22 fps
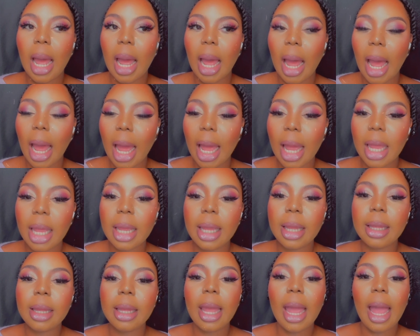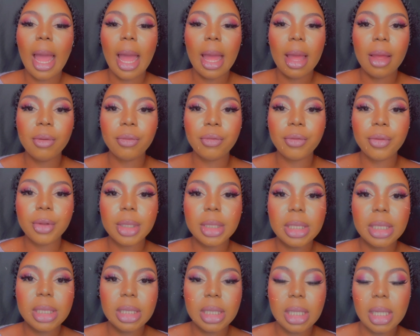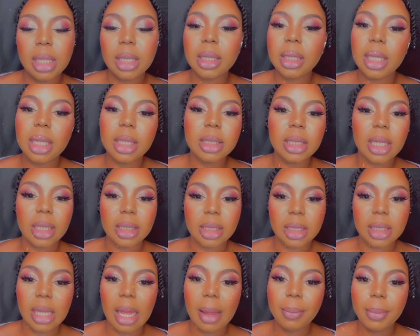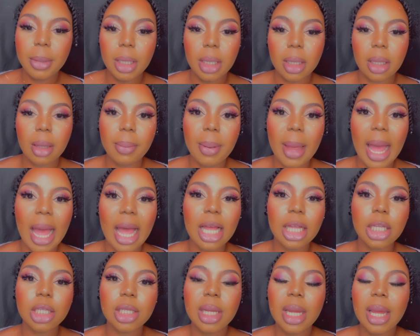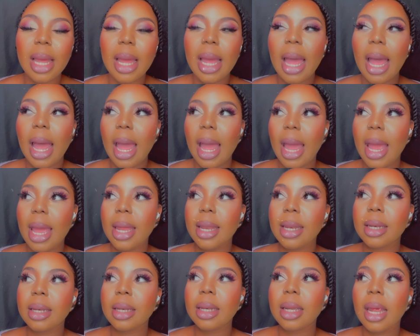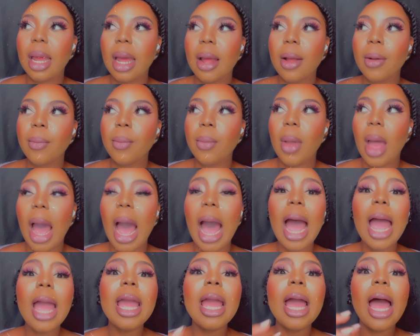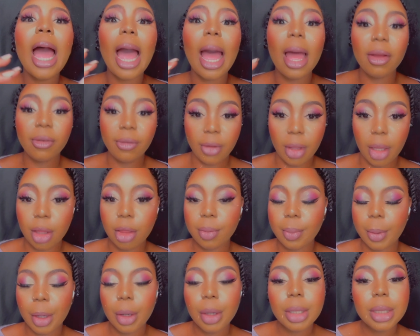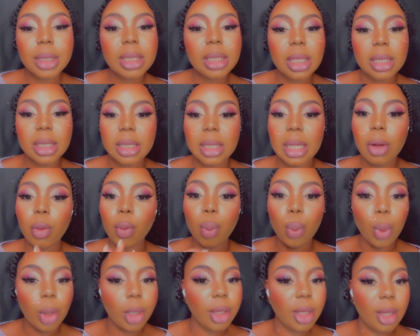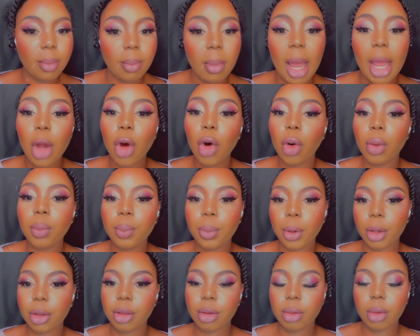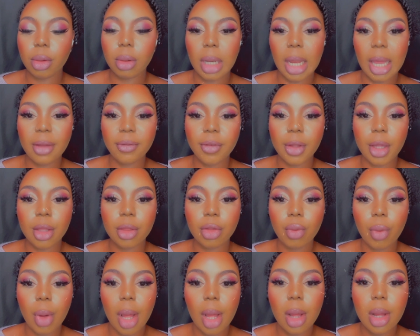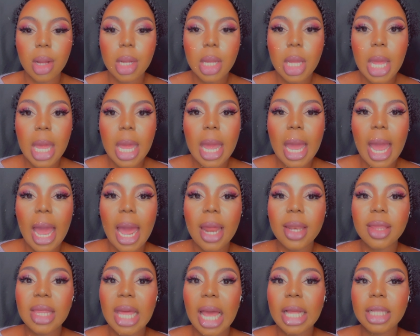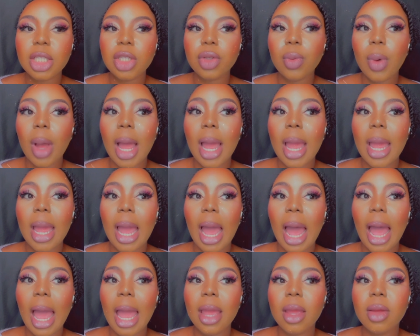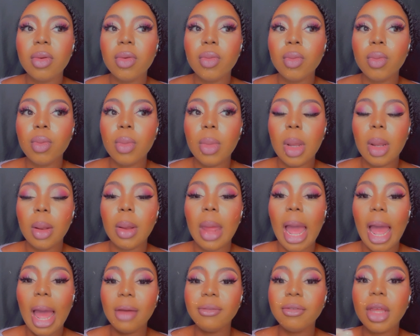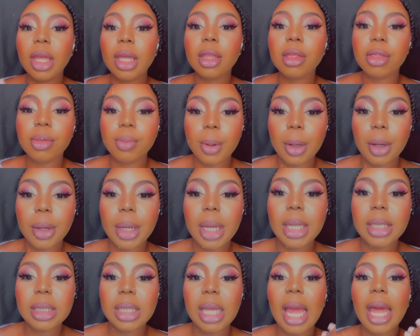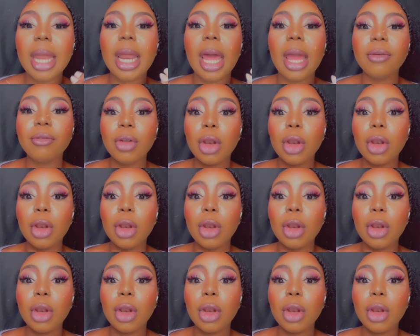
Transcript: i have seen things like this happen in the past and I have experienced this within my own personal life as well. And that's why I have experienced and I've